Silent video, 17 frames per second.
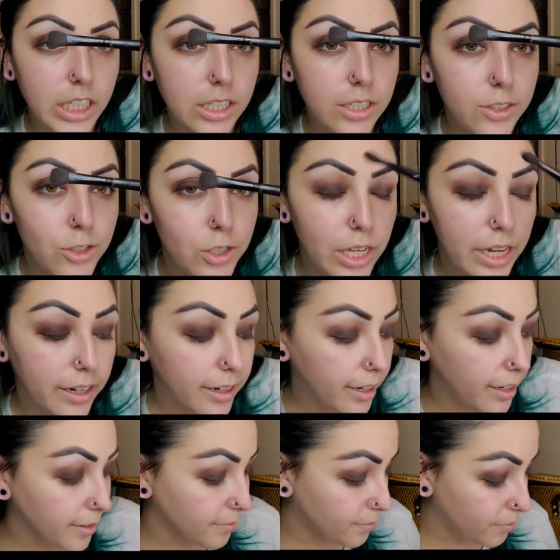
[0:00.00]
just that
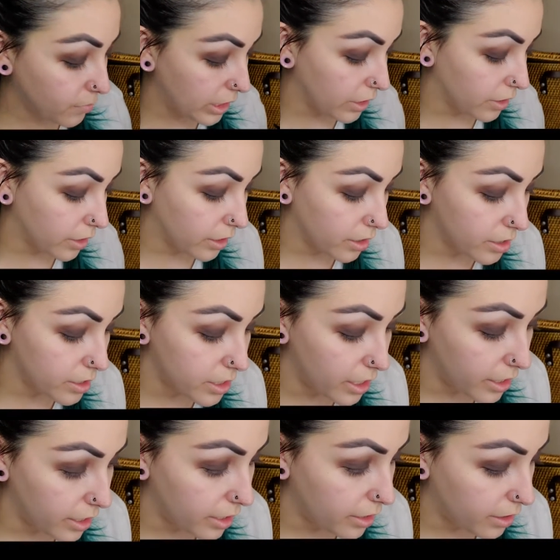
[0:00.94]
guy. We are going to
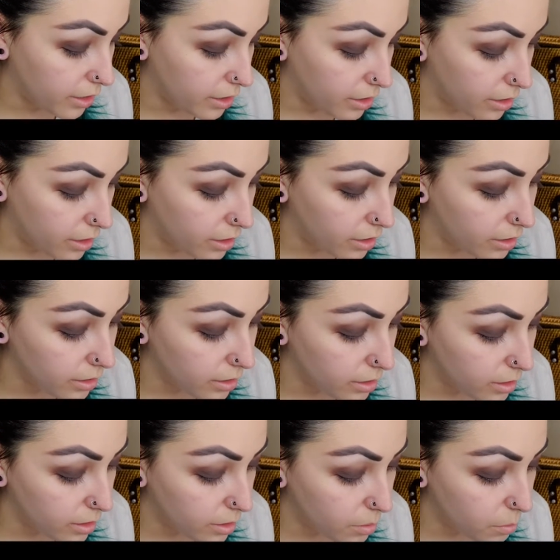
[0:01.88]
take the
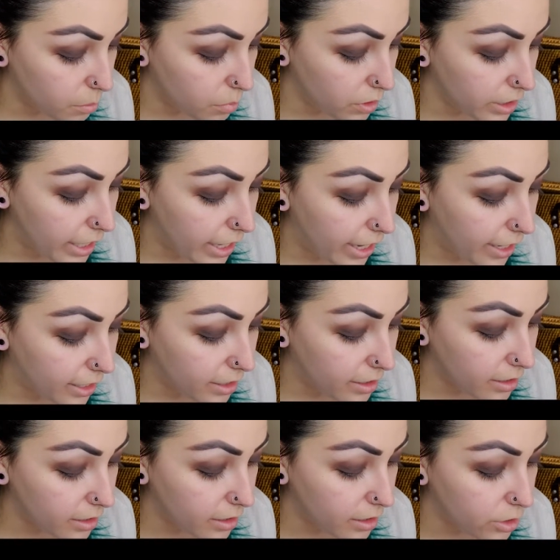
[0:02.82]
black
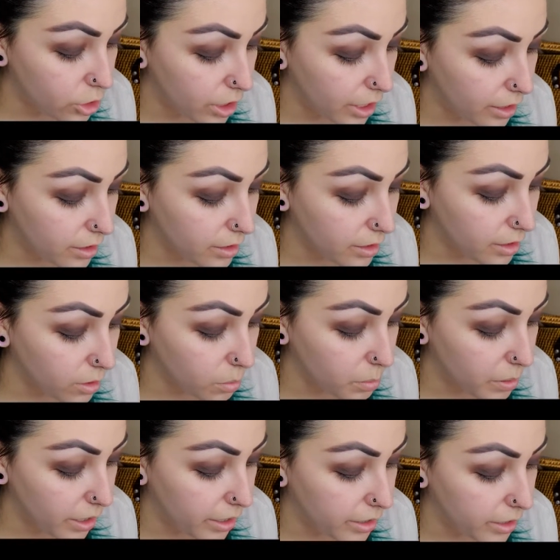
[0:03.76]
in the Jaclyn Hill
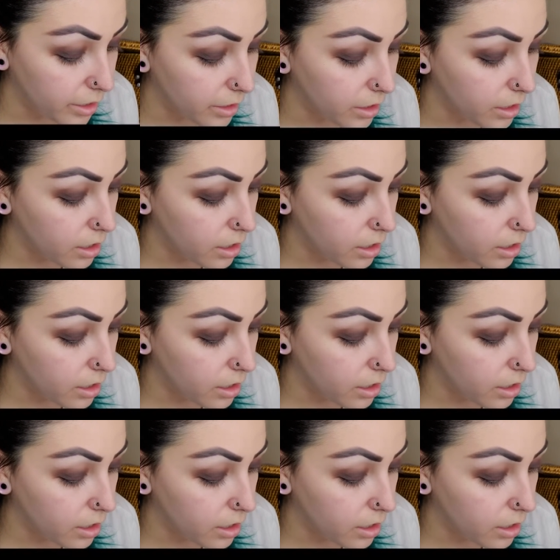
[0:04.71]
palette